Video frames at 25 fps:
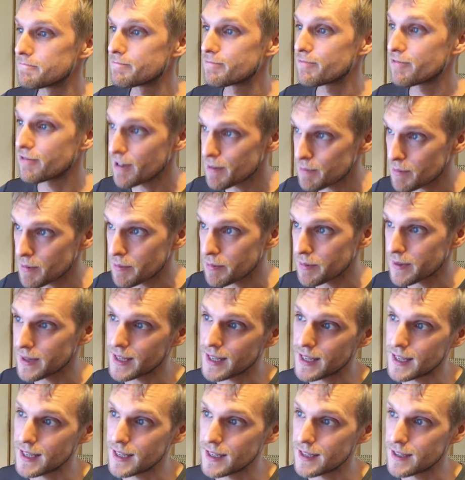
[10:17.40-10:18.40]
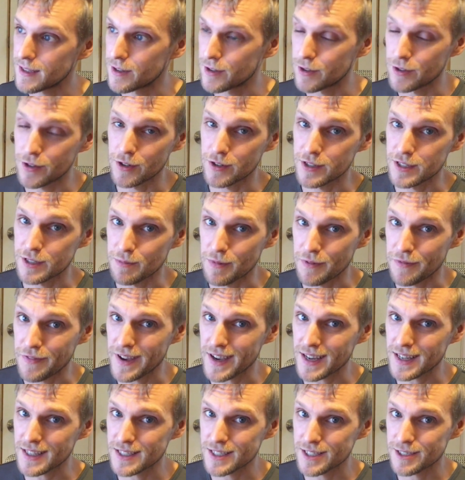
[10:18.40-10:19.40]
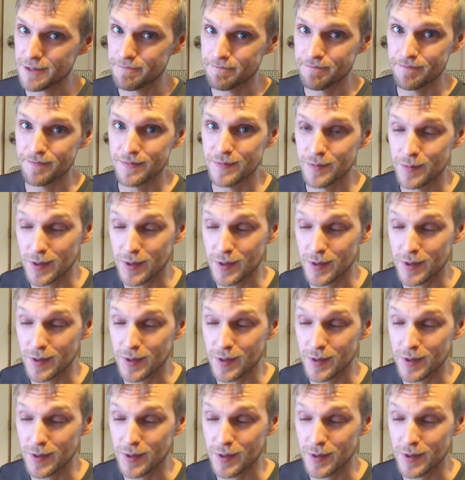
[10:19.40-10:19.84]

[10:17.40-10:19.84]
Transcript: Probably could use some effects.